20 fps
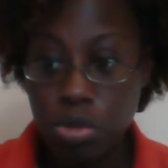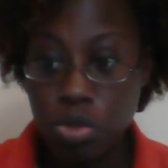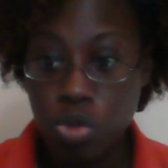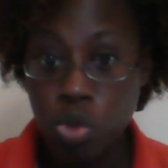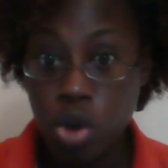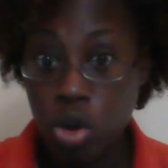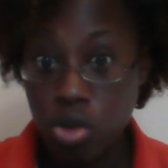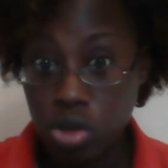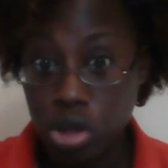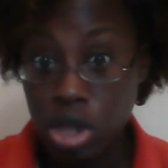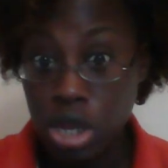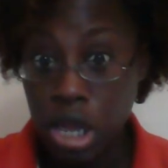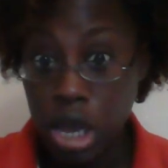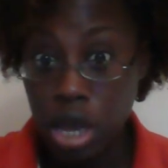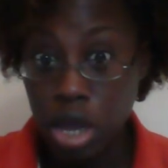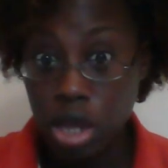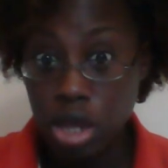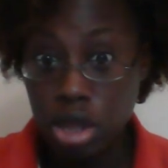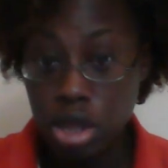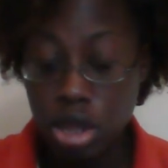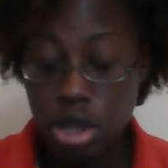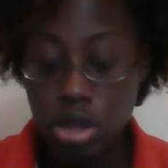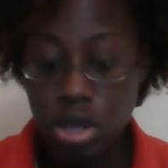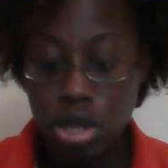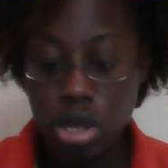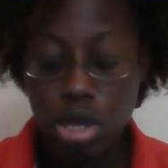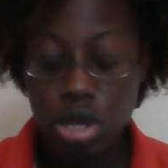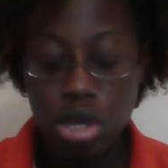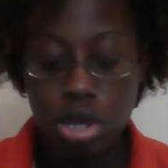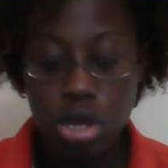worse days.
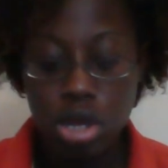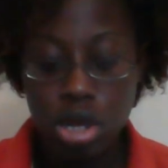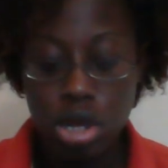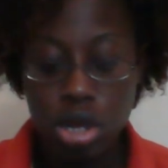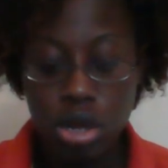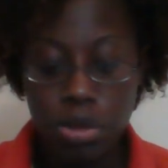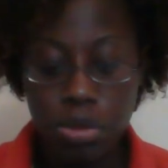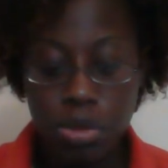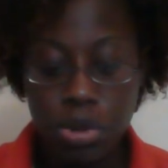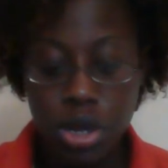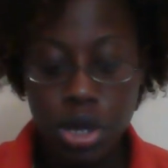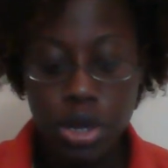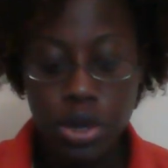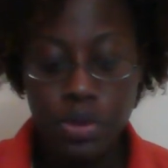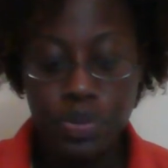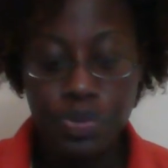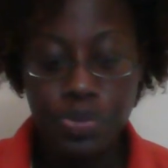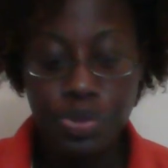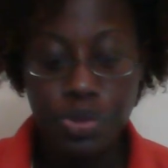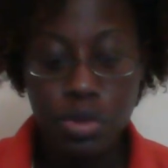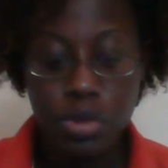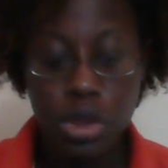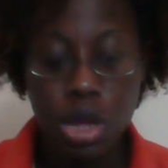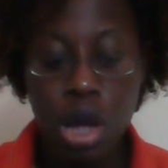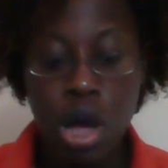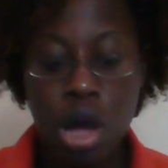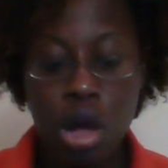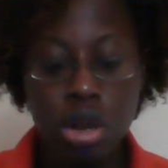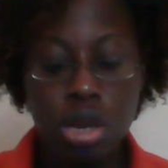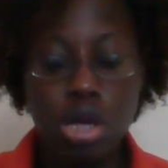But
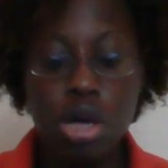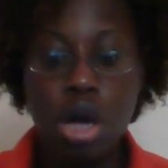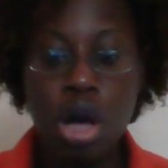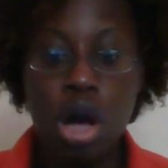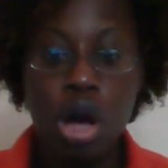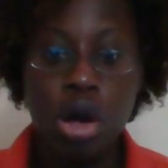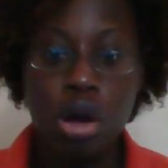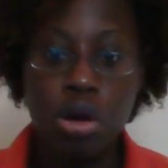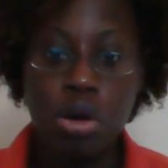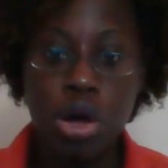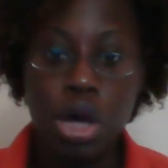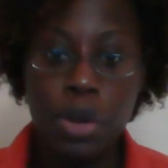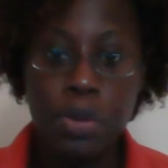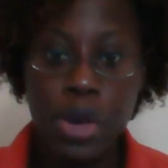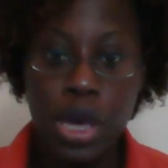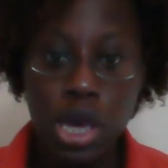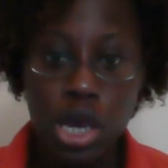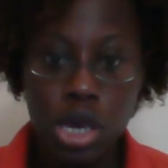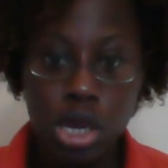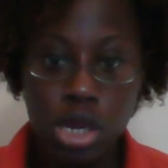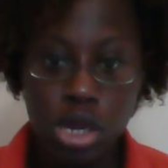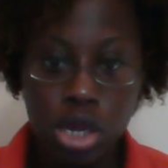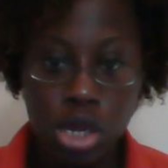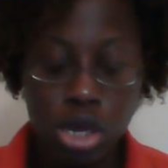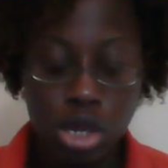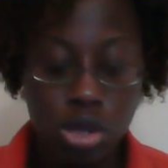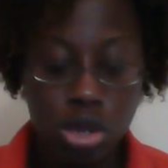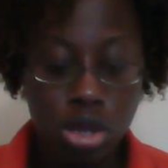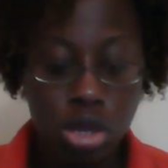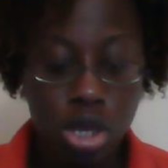all in all, I'm hanging
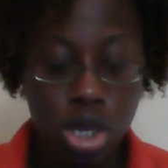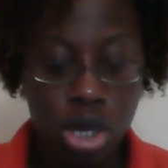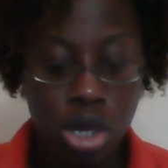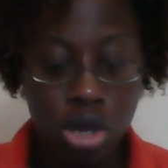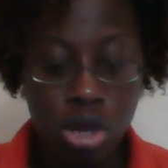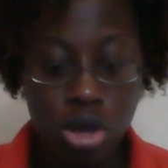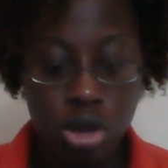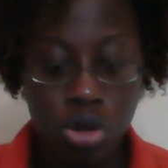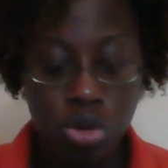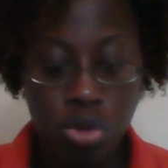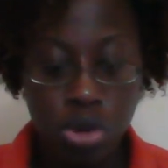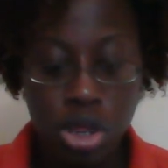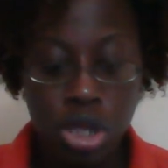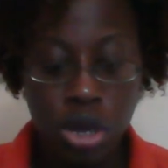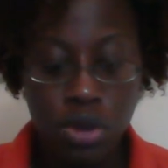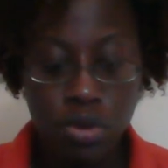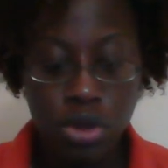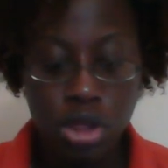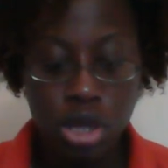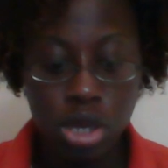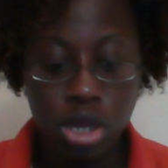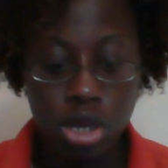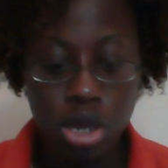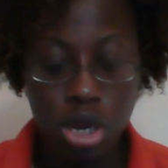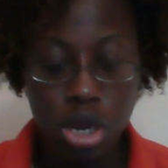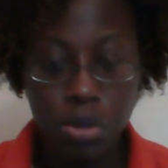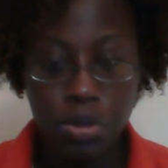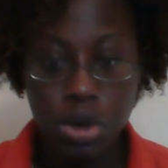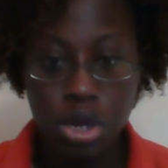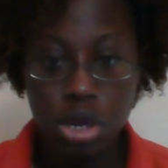in here with everything
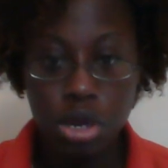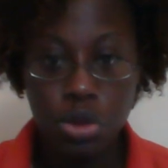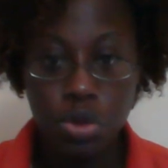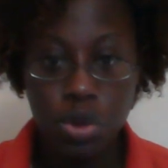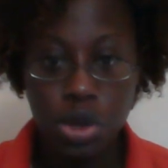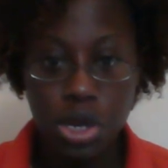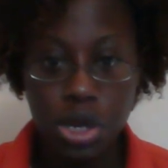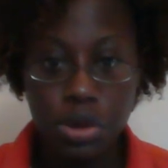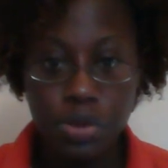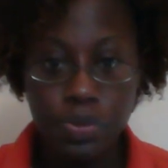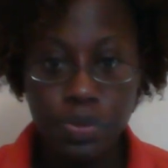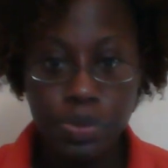that I'm dealing with.